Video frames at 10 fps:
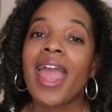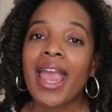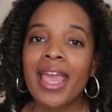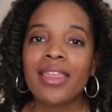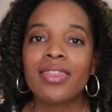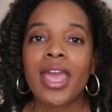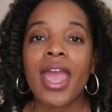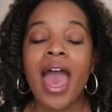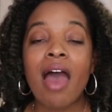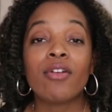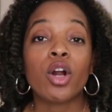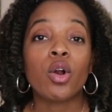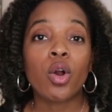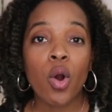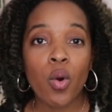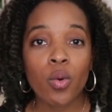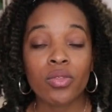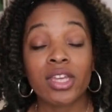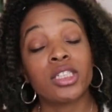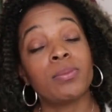and they have a
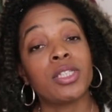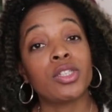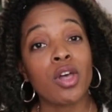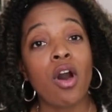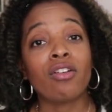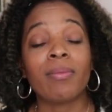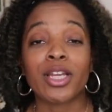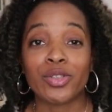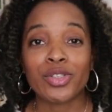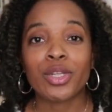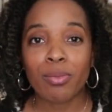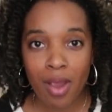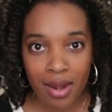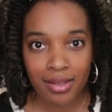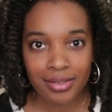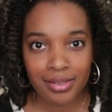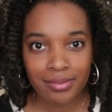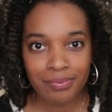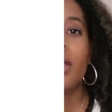goal that should be solved by using your product.